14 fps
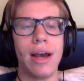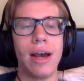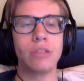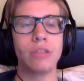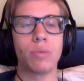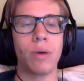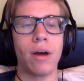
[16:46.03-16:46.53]

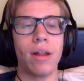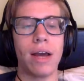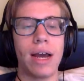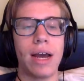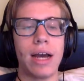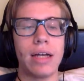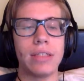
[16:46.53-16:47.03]
as well
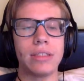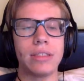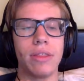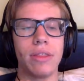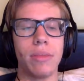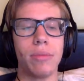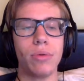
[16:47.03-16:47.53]
as
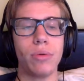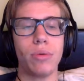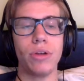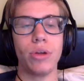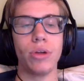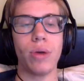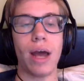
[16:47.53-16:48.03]
the Boo to
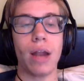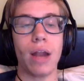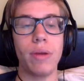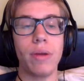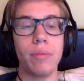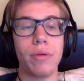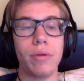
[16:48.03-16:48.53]
You
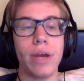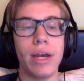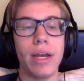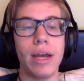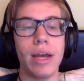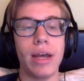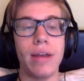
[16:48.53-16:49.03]
Halloween
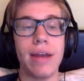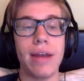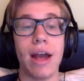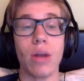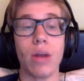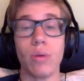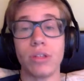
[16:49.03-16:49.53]
Parade and the
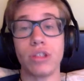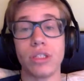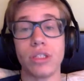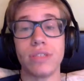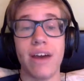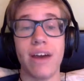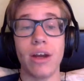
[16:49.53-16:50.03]

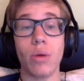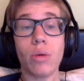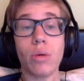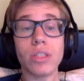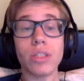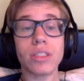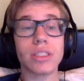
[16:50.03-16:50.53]
Hallowishes
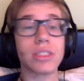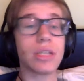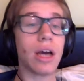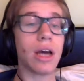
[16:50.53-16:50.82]
fireworks.